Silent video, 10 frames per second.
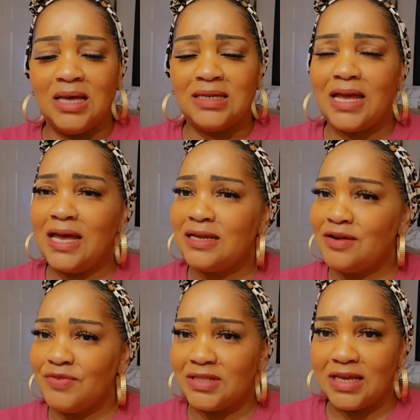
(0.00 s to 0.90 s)
They had
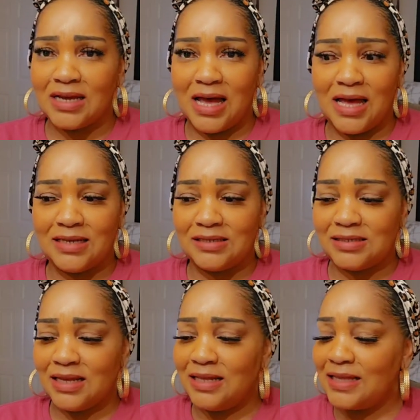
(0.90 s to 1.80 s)
everything,
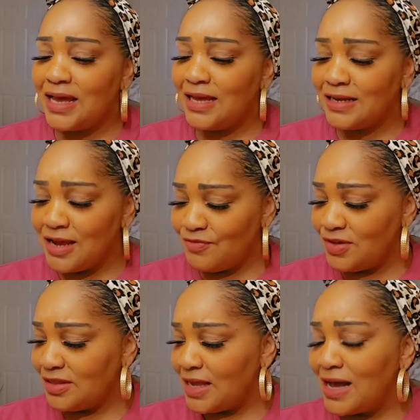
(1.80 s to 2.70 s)
guys. They had
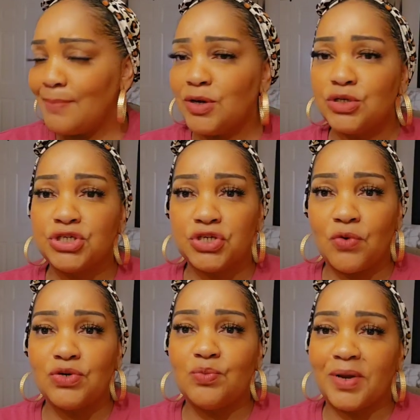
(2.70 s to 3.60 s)
everything. I'm going to show
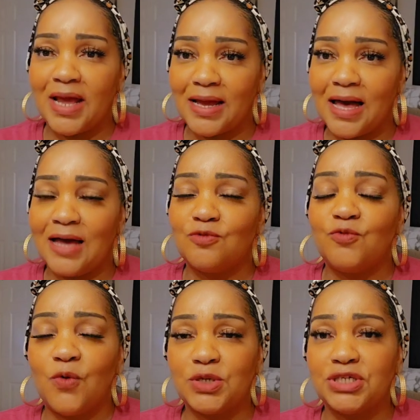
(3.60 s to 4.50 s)
you what I got.
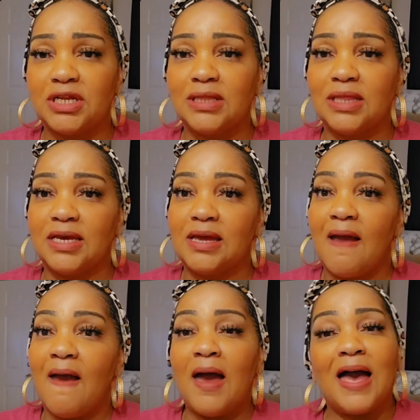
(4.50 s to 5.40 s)
Unfortunately,
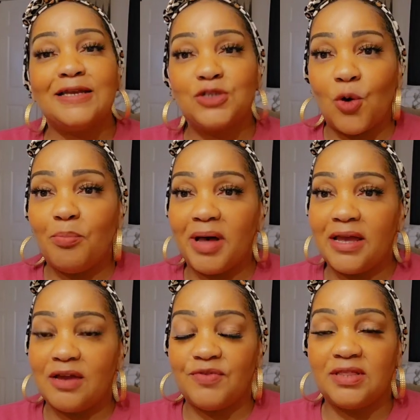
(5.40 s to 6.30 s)
I don't buy
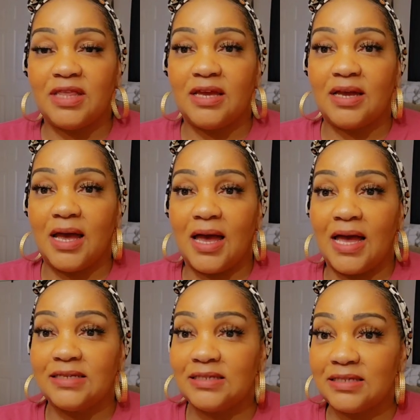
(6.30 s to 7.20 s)
everything
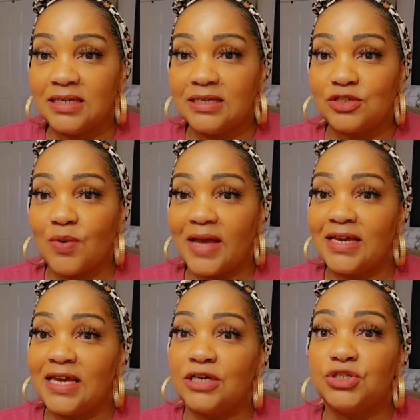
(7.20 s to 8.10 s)
I see, so I
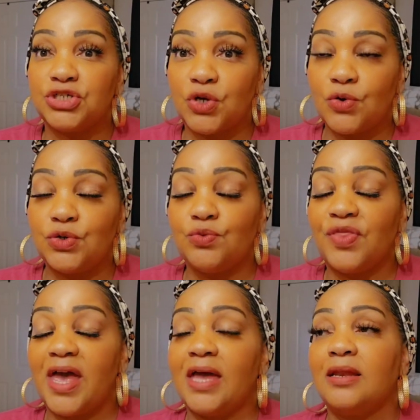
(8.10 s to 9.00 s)
can't show you
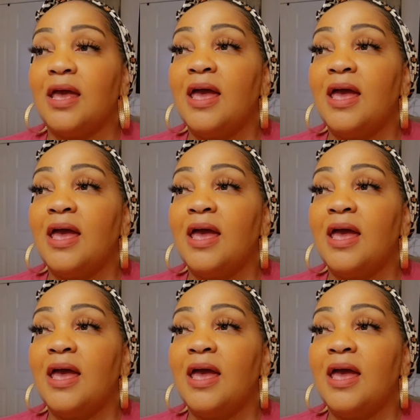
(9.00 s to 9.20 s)
that.